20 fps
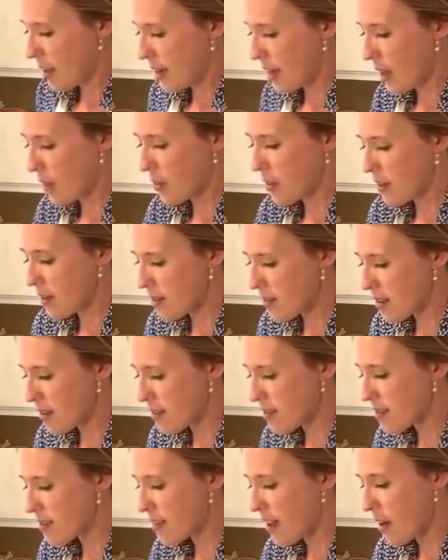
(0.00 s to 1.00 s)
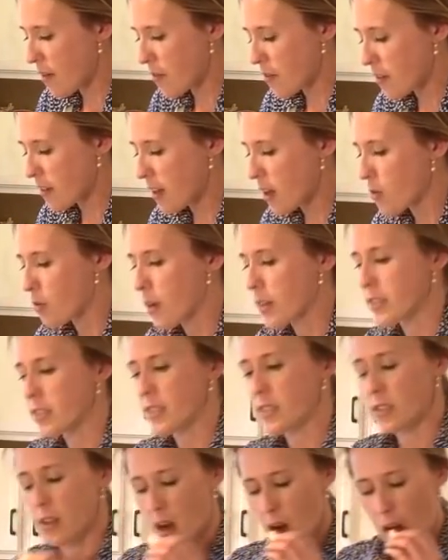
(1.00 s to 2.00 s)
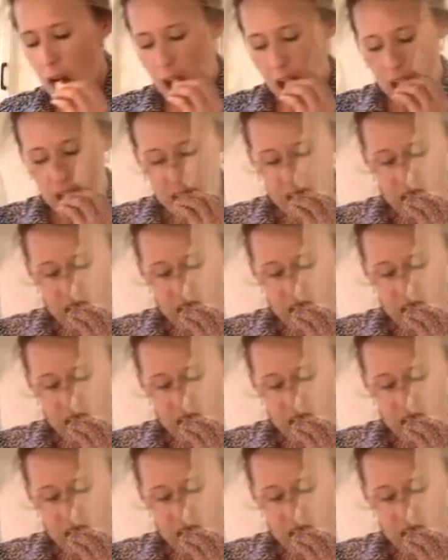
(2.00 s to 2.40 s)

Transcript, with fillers: Now this is definitely a rustic tart.